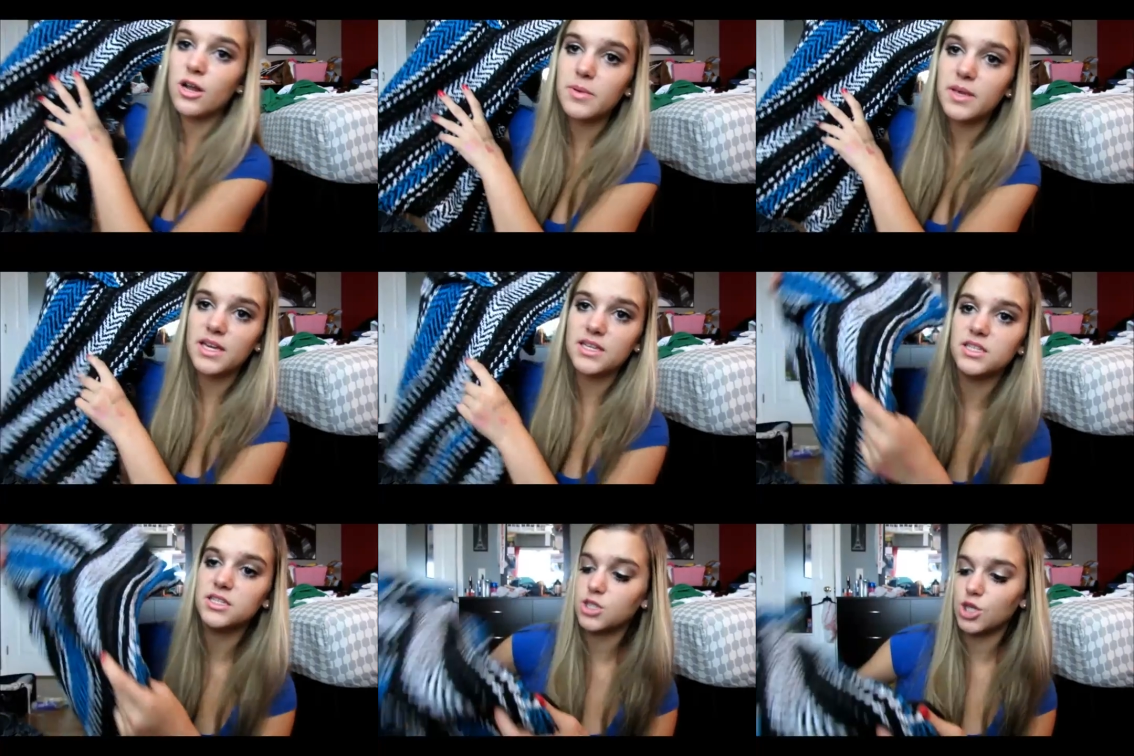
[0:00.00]
rug
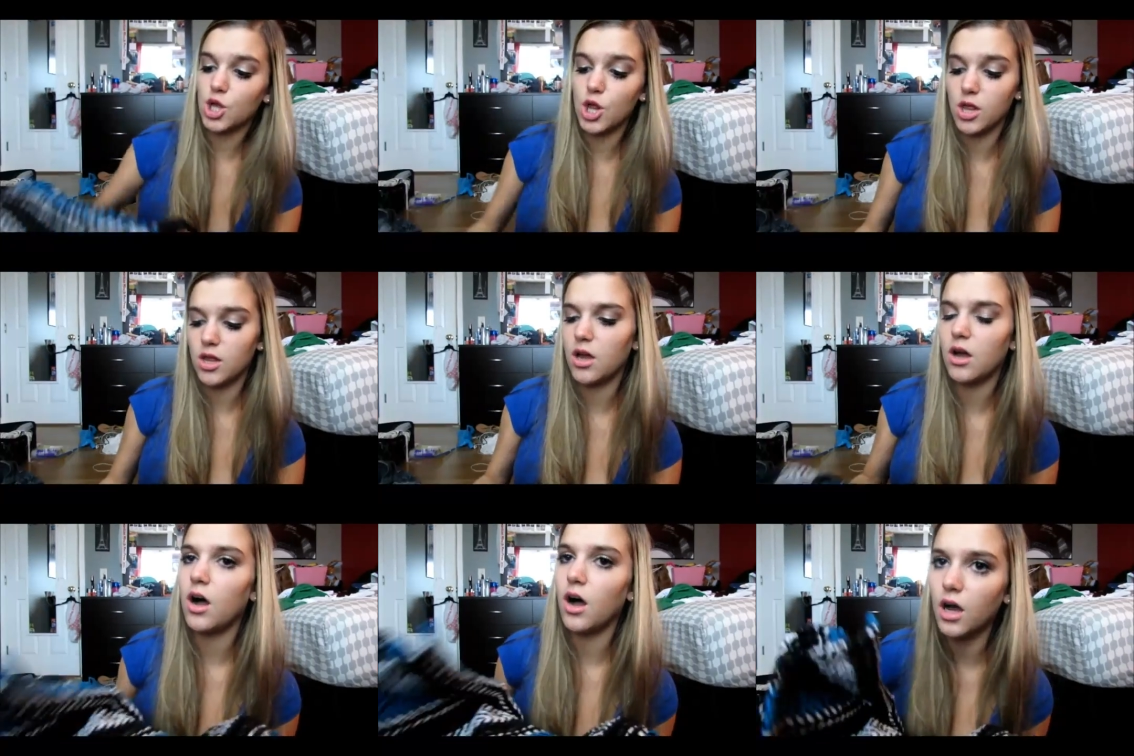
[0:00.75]
because it's
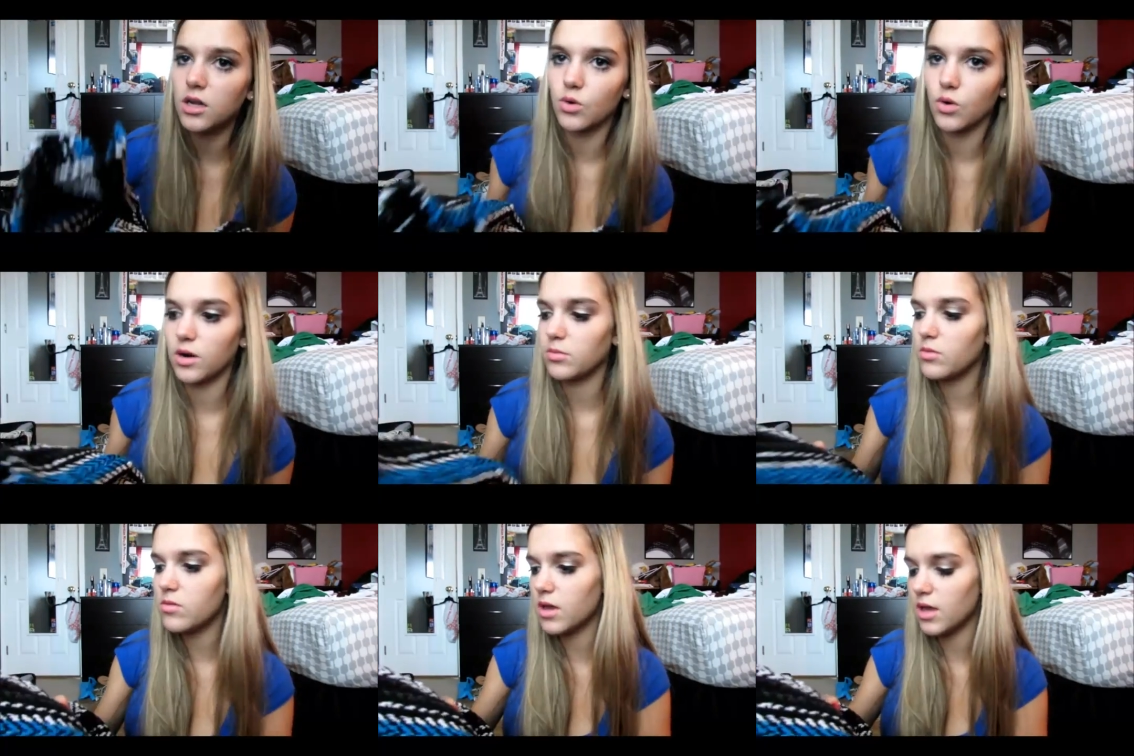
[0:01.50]

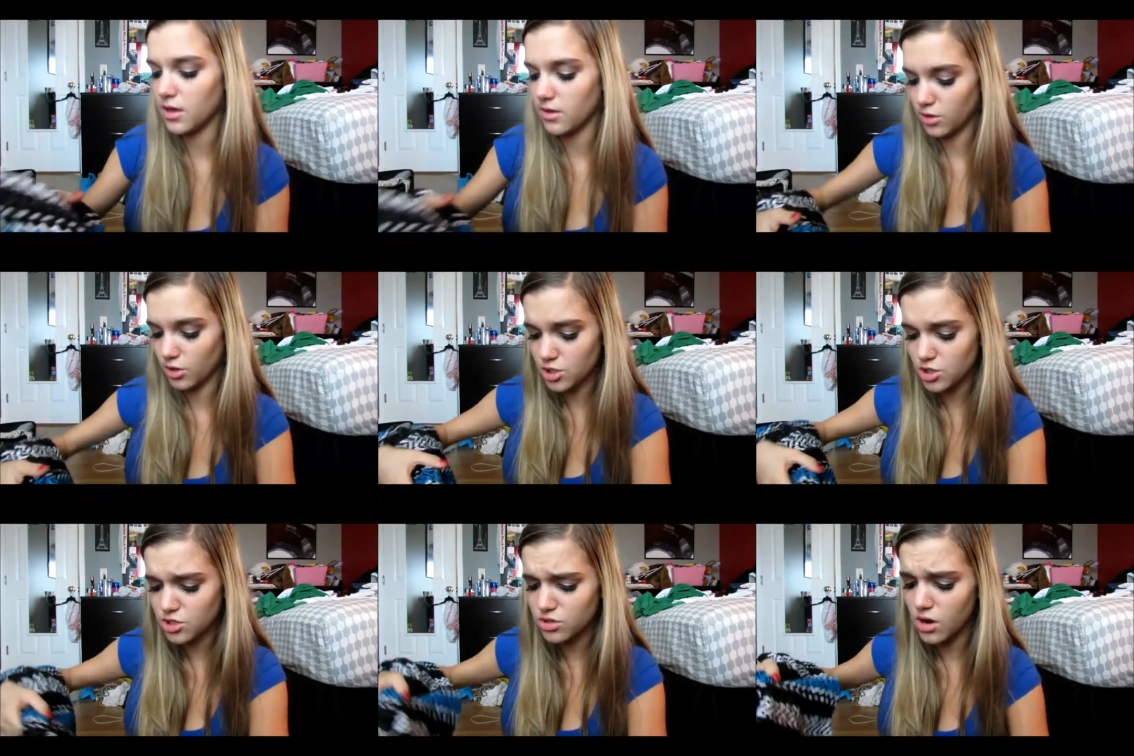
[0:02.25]
adorable, and they're
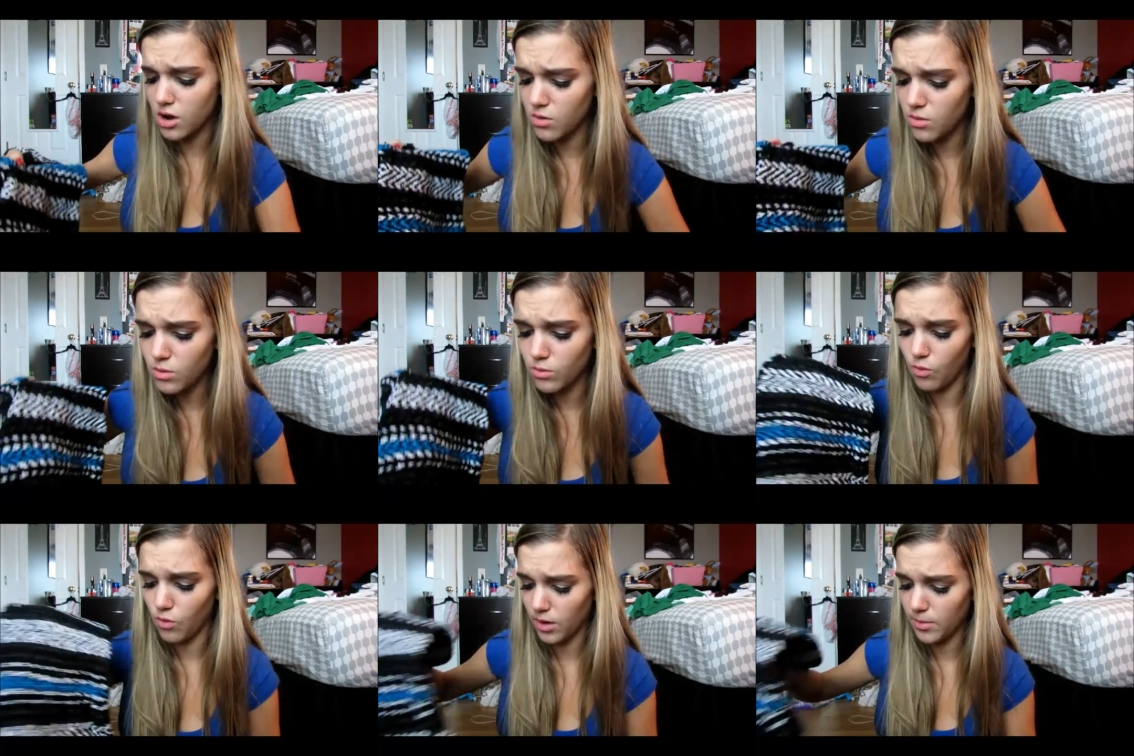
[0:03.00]
so
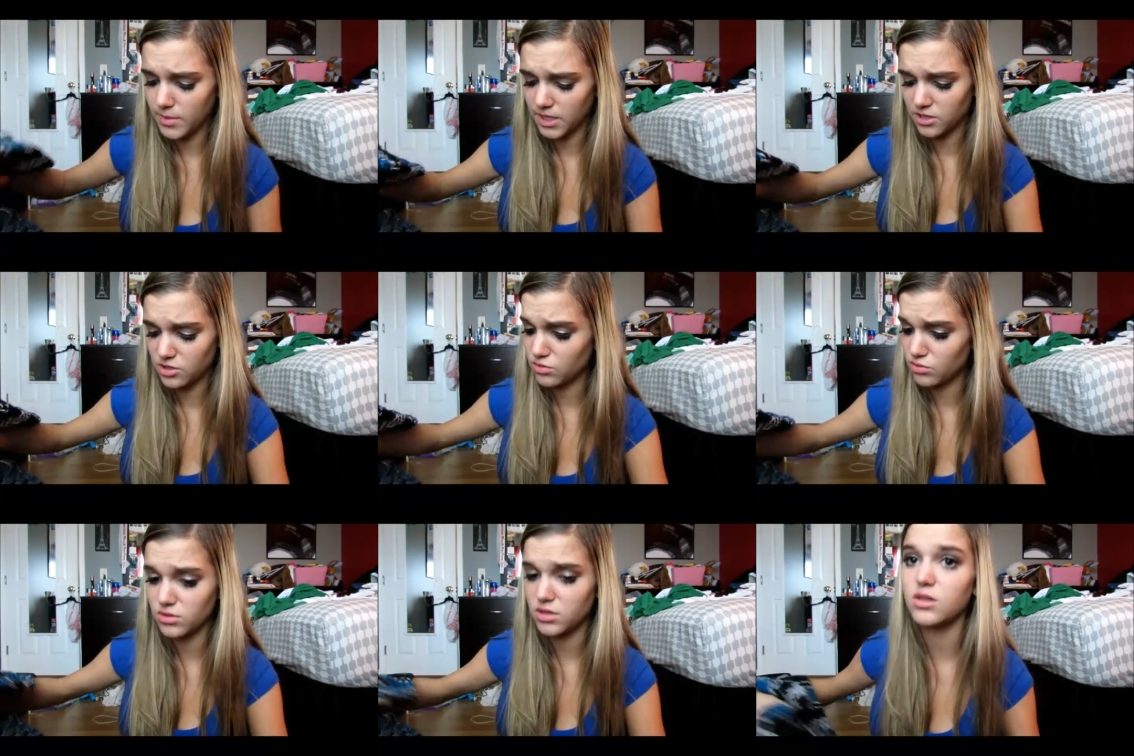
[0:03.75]
warm, and I just
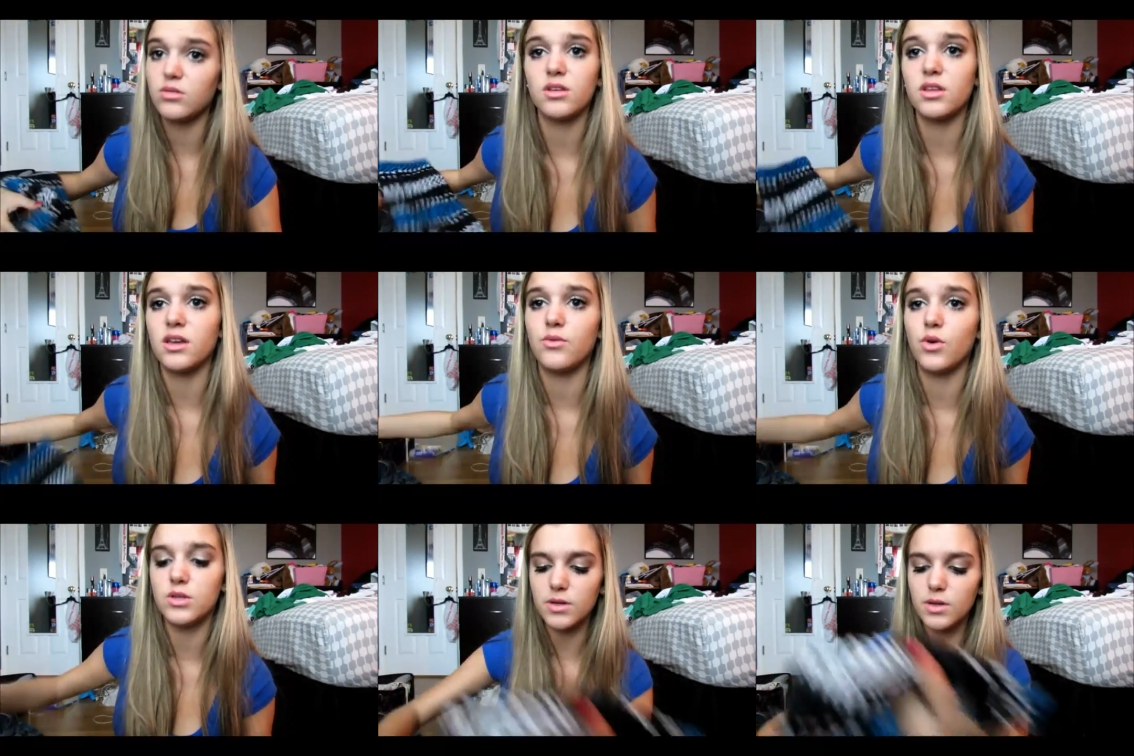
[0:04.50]
really, really have
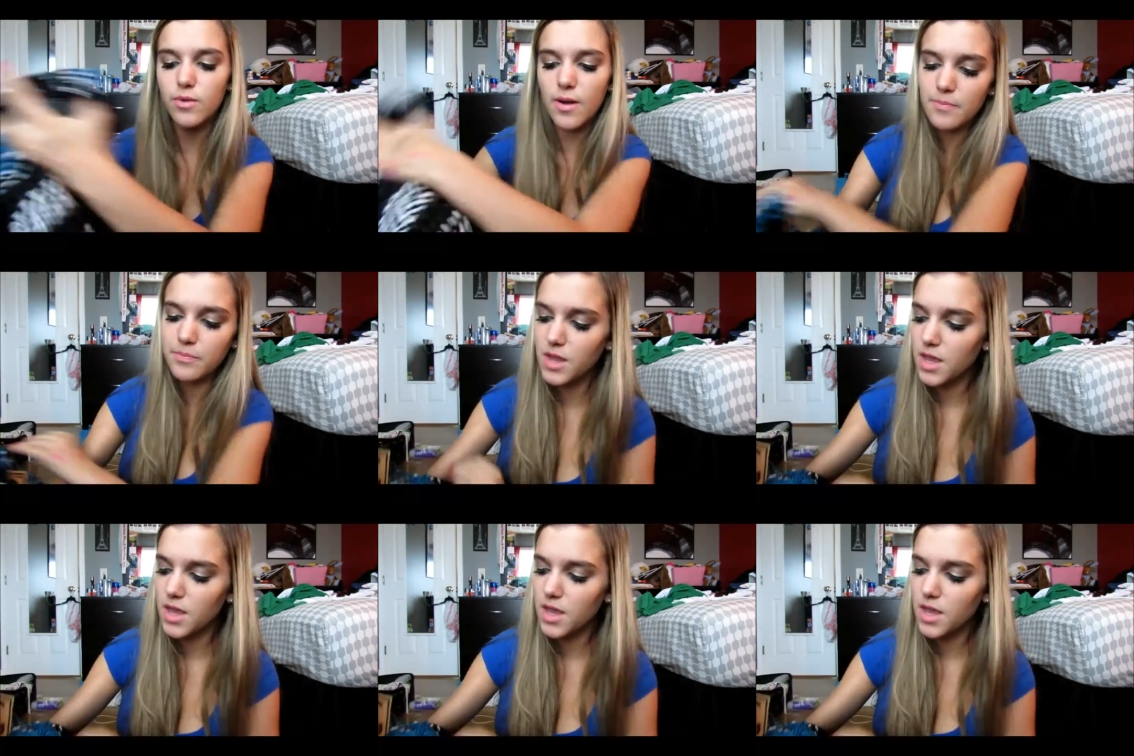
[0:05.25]
always wanted one.